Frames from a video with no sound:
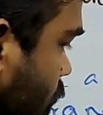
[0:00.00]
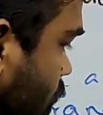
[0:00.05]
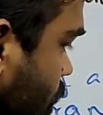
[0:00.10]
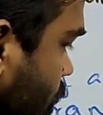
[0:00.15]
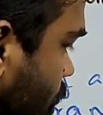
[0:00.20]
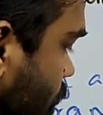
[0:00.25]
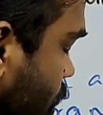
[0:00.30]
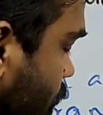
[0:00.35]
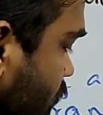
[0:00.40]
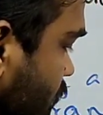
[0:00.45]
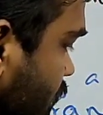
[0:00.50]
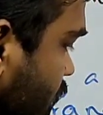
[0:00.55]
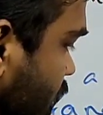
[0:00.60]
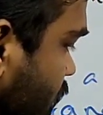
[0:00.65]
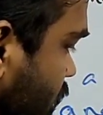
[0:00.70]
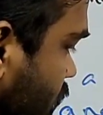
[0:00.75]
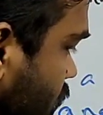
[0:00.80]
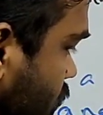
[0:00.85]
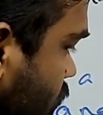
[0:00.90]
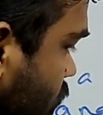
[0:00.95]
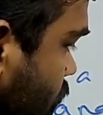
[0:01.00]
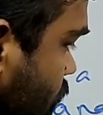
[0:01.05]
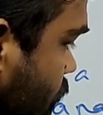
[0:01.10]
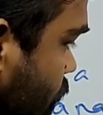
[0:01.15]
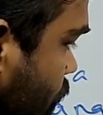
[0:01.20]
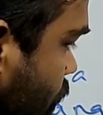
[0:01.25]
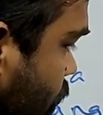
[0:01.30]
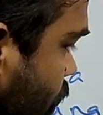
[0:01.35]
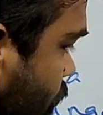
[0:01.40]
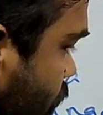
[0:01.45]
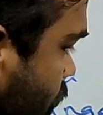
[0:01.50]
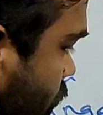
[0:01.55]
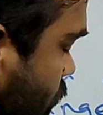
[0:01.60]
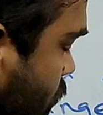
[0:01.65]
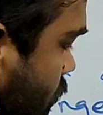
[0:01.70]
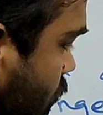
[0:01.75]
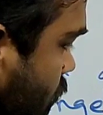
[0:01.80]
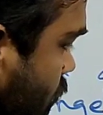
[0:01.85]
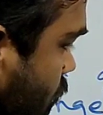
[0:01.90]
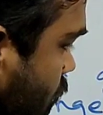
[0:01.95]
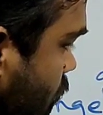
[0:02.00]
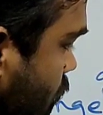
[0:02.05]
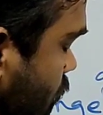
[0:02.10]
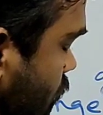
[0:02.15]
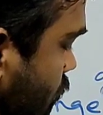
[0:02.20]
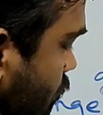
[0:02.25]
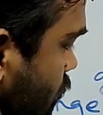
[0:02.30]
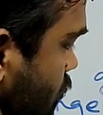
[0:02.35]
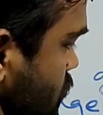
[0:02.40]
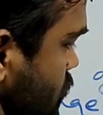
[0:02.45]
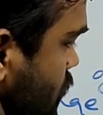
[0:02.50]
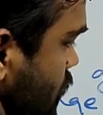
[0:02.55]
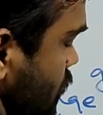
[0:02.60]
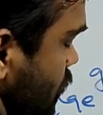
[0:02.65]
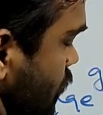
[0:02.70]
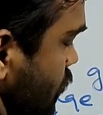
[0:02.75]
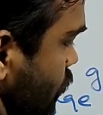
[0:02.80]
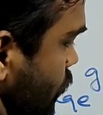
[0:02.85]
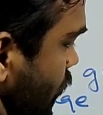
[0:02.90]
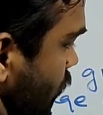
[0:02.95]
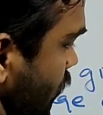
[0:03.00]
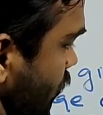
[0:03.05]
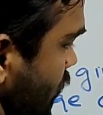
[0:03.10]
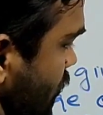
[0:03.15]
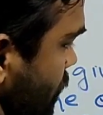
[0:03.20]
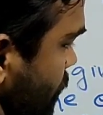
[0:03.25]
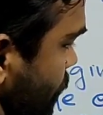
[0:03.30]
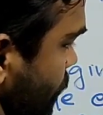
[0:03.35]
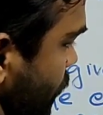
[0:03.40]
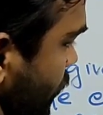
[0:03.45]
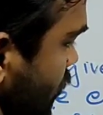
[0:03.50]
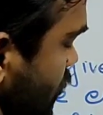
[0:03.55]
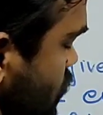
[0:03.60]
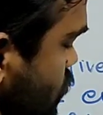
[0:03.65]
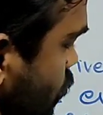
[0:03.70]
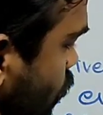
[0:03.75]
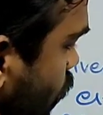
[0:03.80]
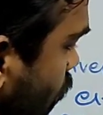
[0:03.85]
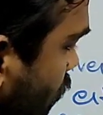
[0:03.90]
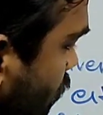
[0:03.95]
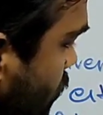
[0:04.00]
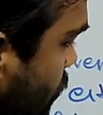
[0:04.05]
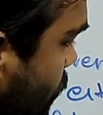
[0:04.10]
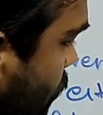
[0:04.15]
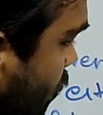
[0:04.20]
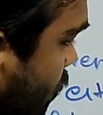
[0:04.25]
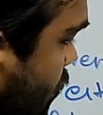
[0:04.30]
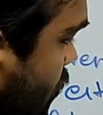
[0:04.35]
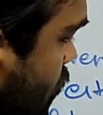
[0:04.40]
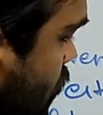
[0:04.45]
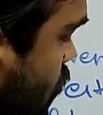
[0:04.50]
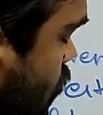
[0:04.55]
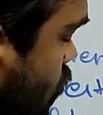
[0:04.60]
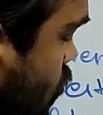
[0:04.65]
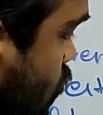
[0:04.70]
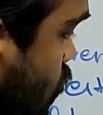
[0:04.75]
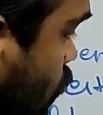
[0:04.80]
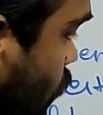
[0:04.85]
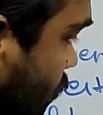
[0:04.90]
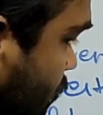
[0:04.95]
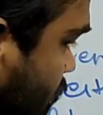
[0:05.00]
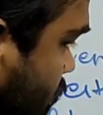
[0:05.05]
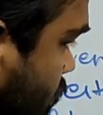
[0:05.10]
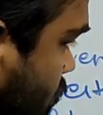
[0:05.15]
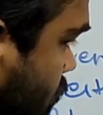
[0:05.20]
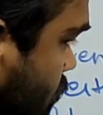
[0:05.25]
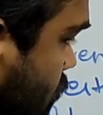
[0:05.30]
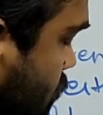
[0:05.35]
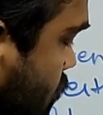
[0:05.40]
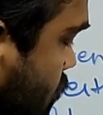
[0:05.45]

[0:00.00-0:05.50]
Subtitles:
median is equal to n plus 1 by 2th